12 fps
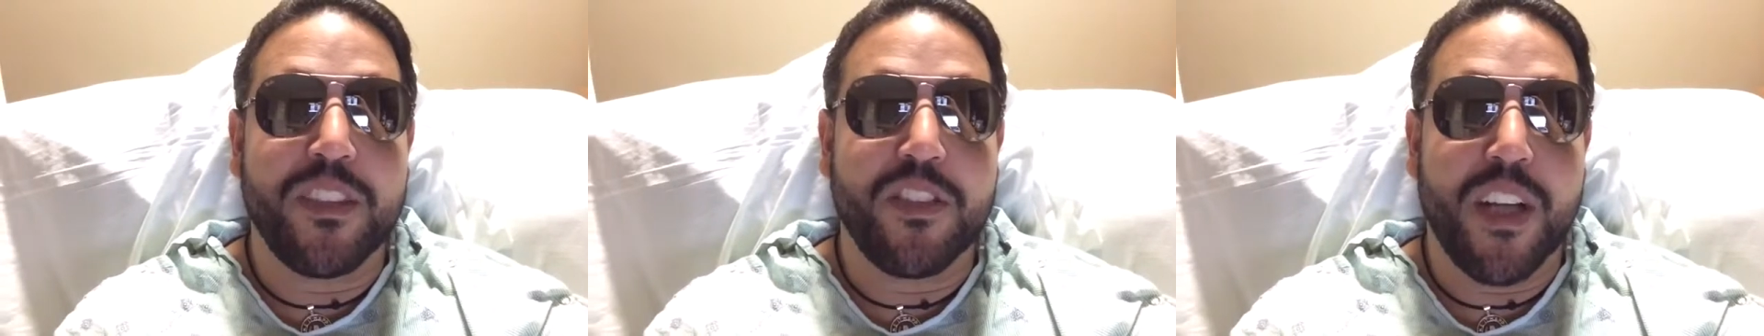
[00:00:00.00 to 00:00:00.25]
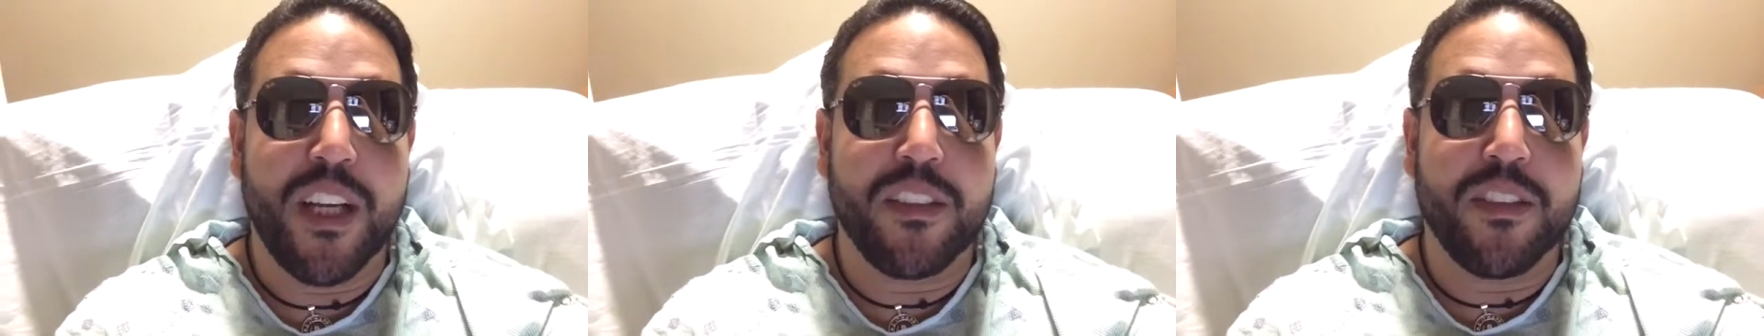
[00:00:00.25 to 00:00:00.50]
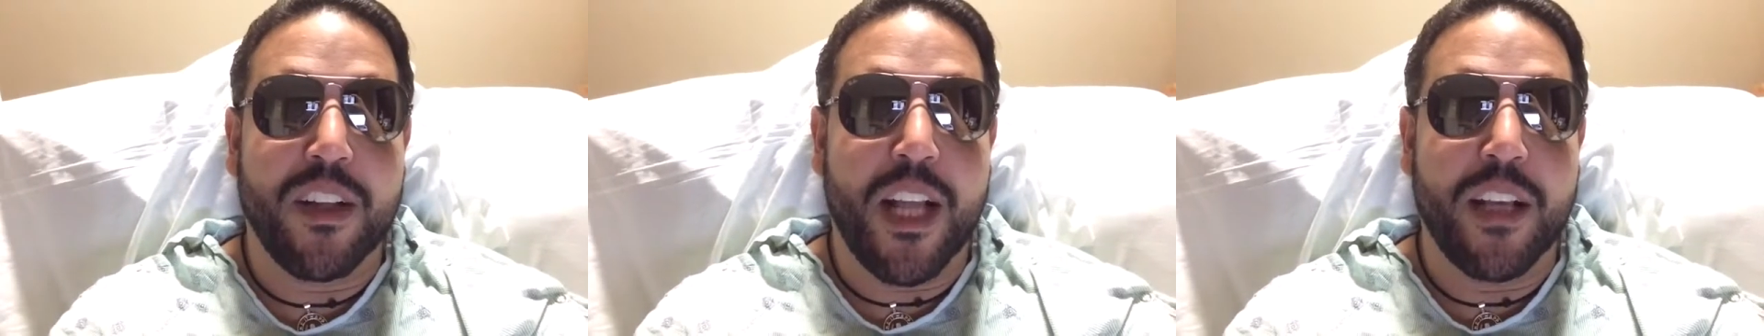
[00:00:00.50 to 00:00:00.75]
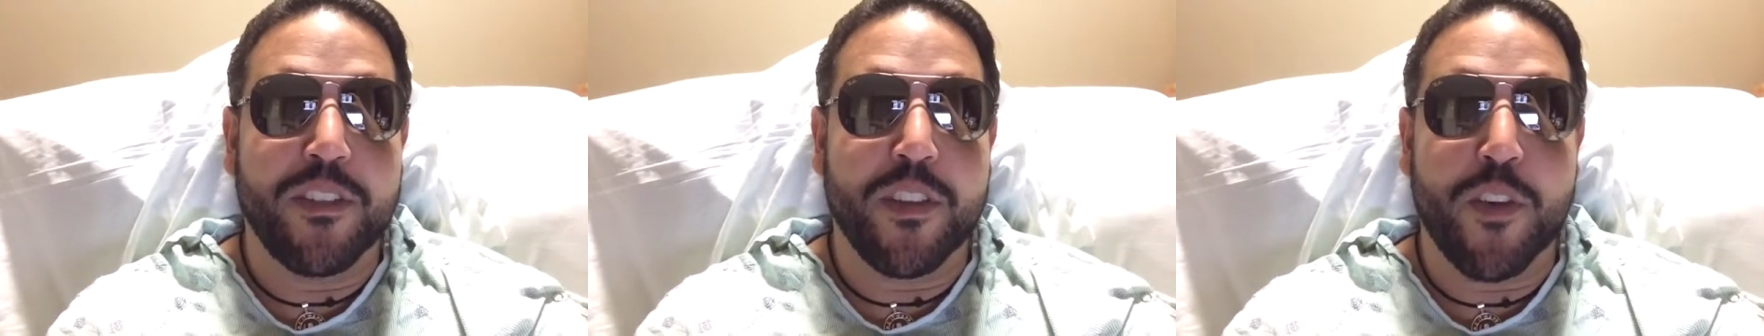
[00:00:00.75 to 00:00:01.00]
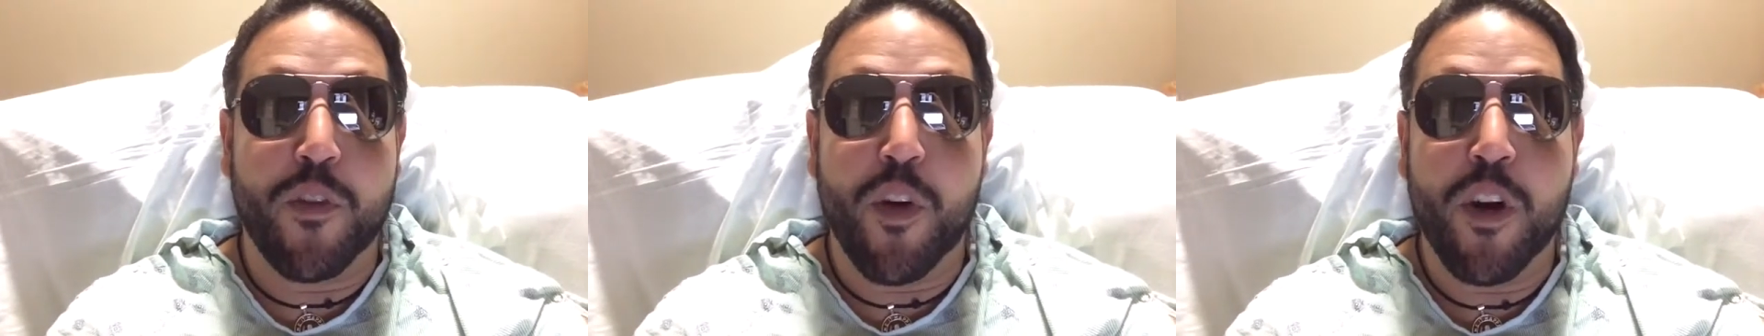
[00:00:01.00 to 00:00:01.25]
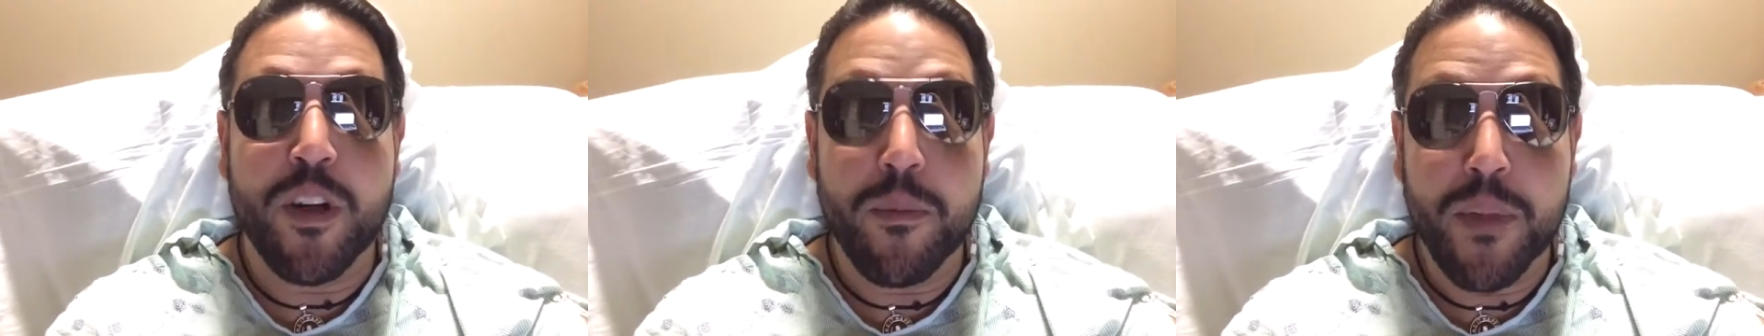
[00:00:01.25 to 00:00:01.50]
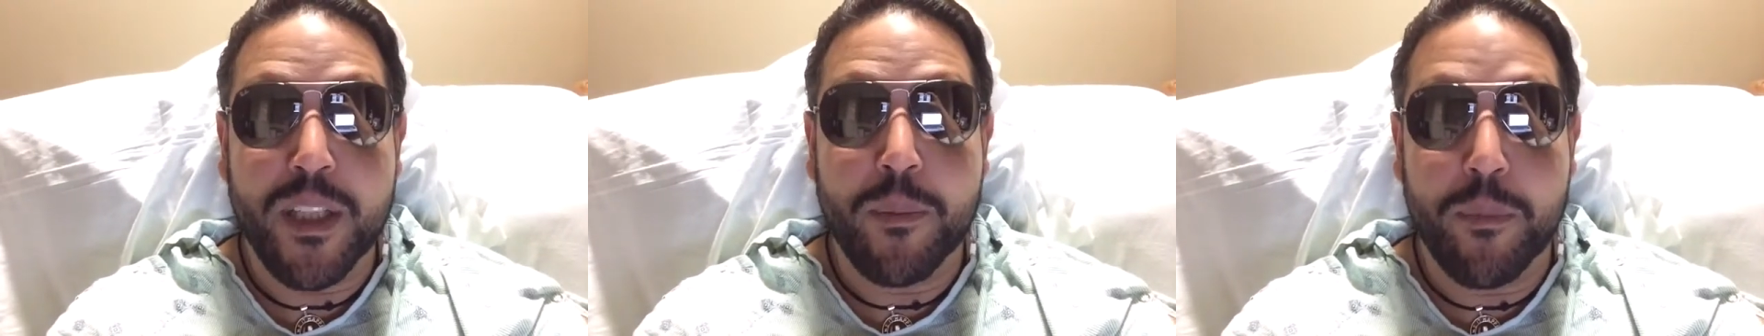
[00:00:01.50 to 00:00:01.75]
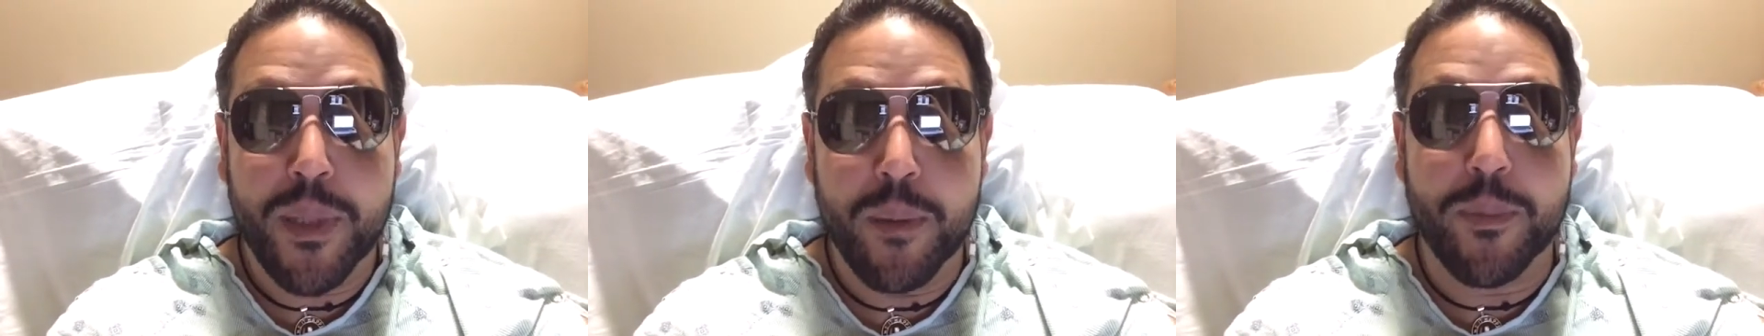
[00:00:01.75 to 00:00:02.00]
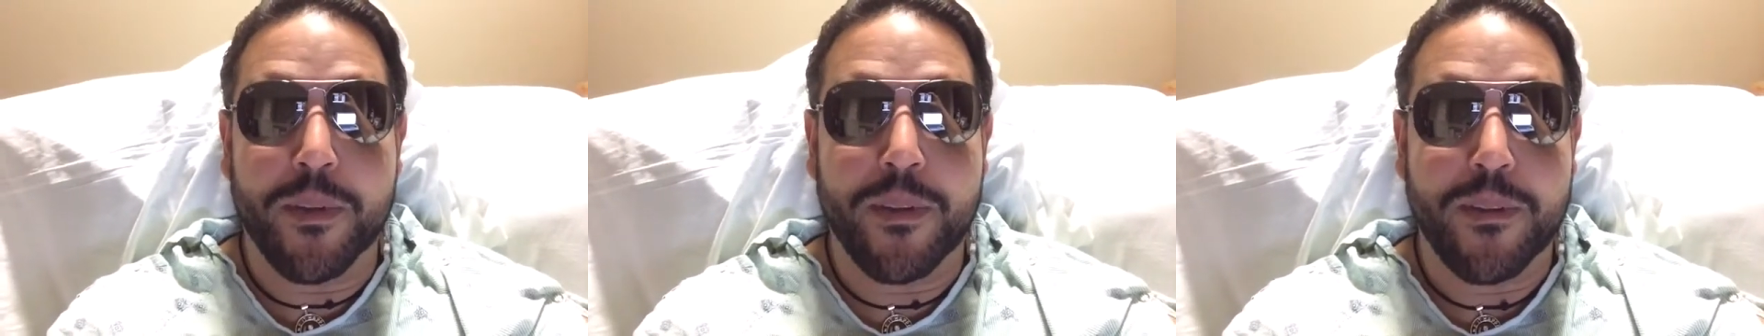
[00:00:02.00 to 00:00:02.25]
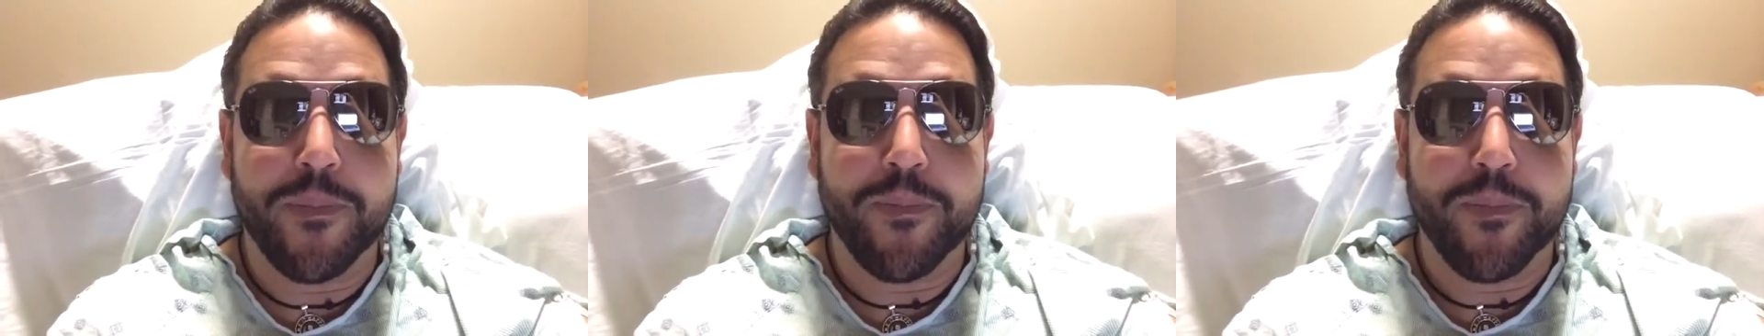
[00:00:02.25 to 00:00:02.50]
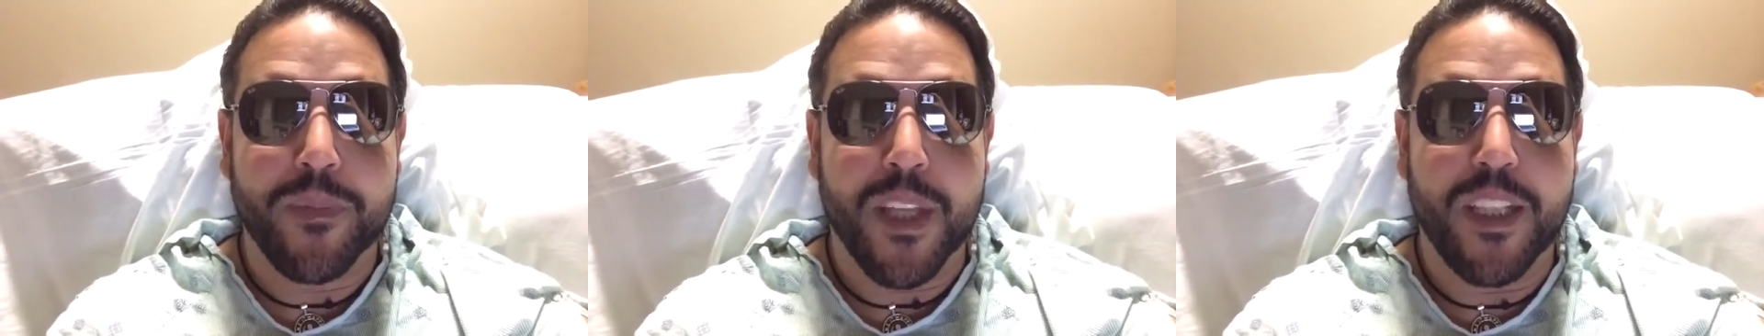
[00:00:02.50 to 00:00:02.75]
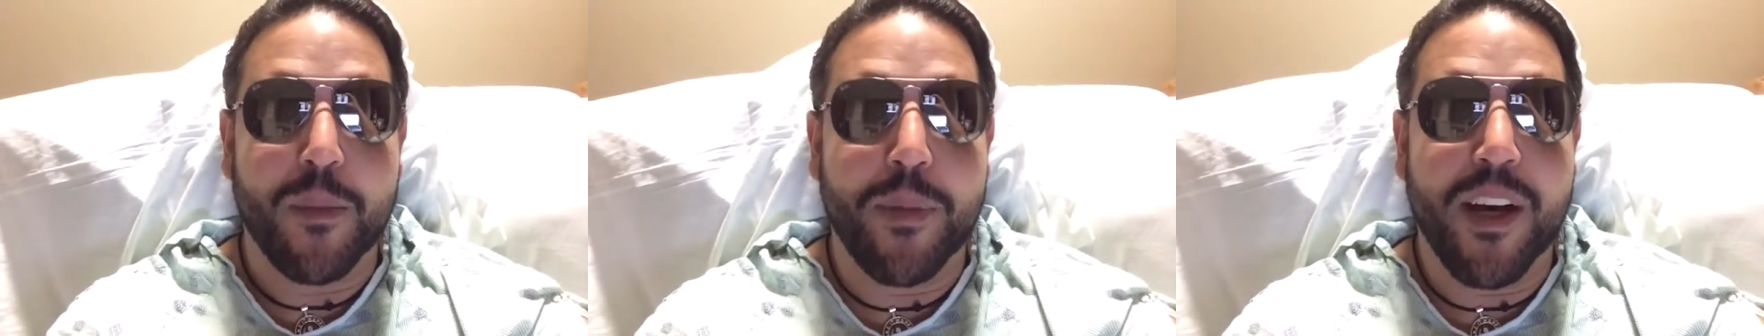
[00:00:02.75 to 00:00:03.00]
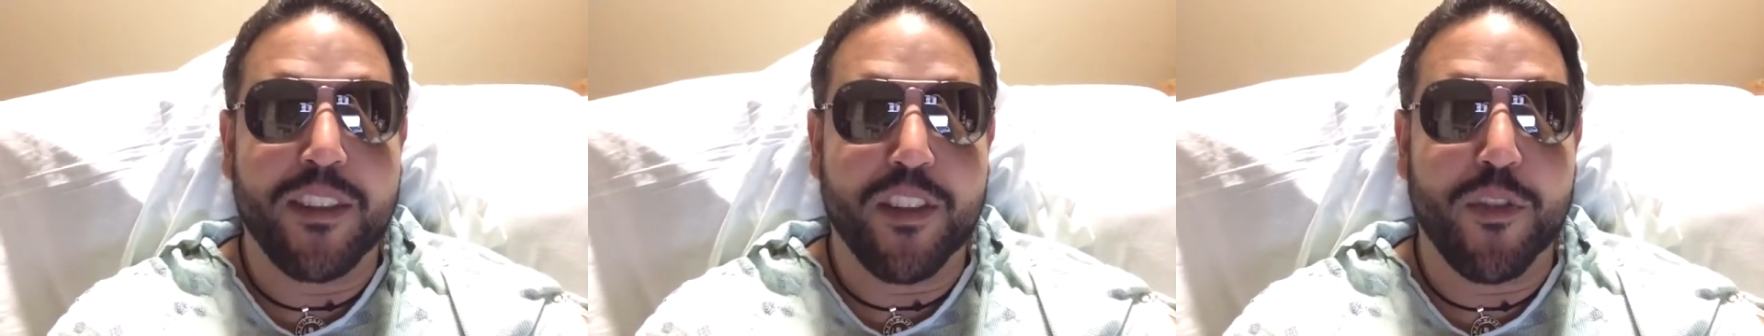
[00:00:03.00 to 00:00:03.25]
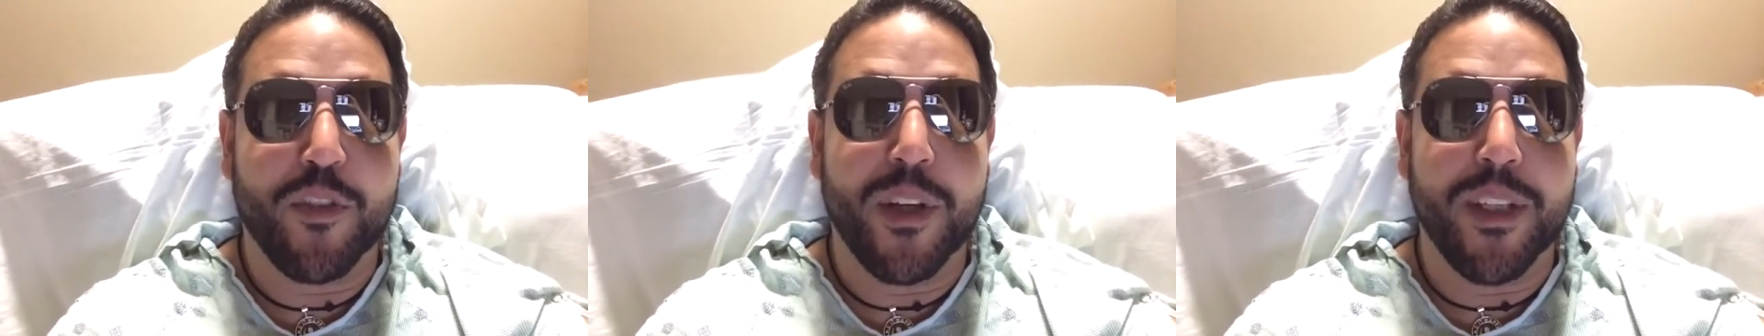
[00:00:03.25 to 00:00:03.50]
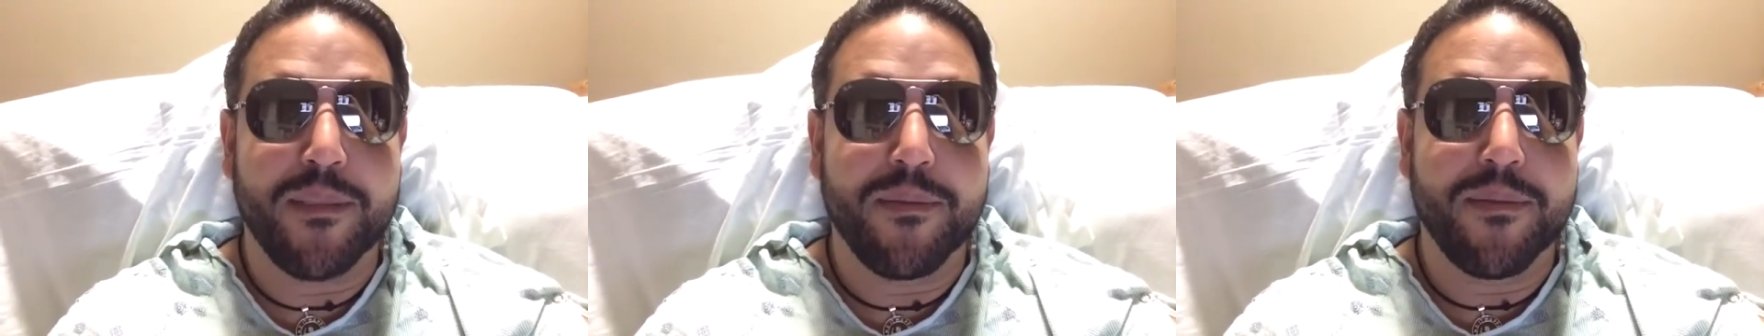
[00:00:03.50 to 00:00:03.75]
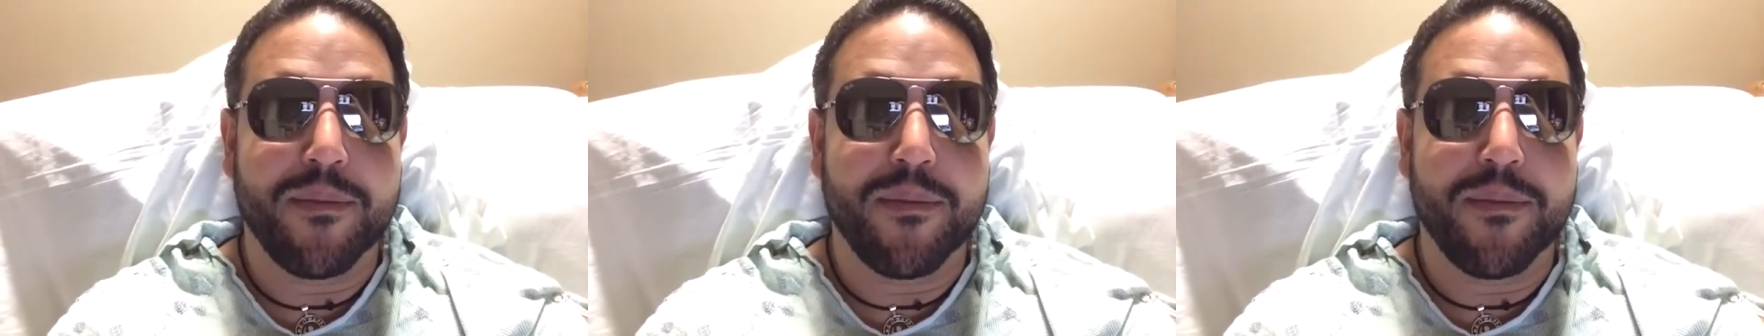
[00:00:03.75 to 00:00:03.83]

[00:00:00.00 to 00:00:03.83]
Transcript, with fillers: change the lives of over 100 million people in a positive way.